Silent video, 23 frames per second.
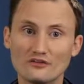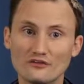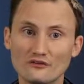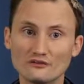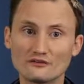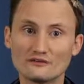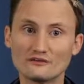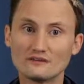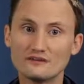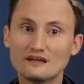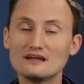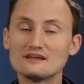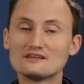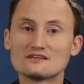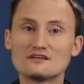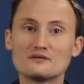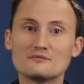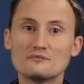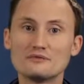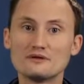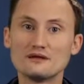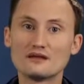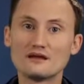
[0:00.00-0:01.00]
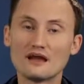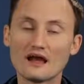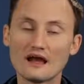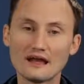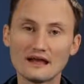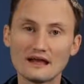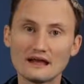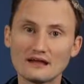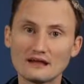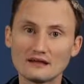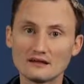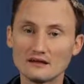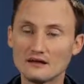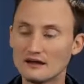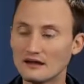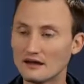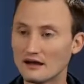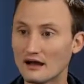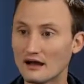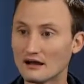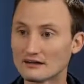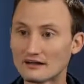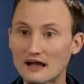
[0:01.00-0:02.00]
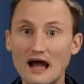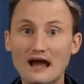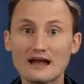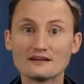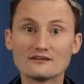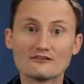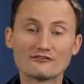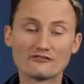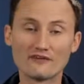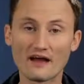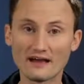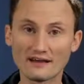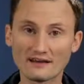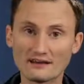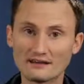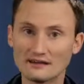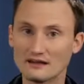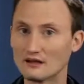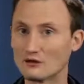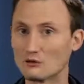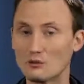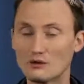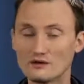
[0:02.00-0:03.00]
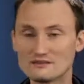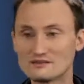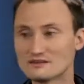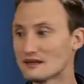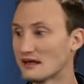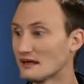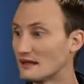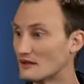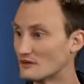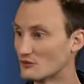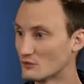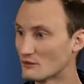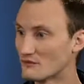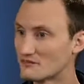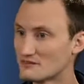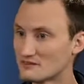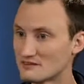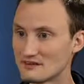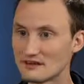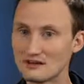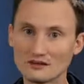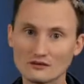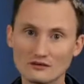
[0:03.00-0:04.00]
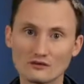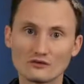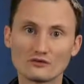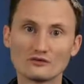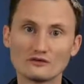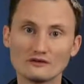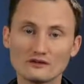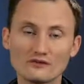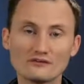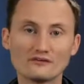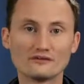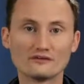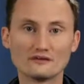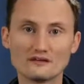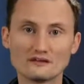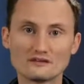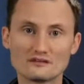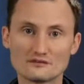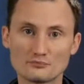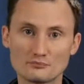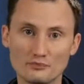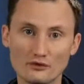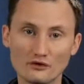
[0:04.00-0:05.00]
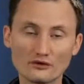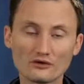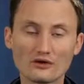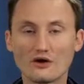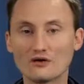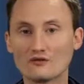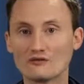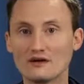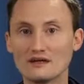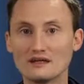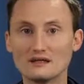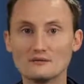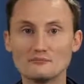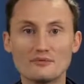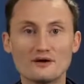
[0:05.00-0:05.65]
There needs to be a kind of reckoning, once again, as we've seen earlier in this book already.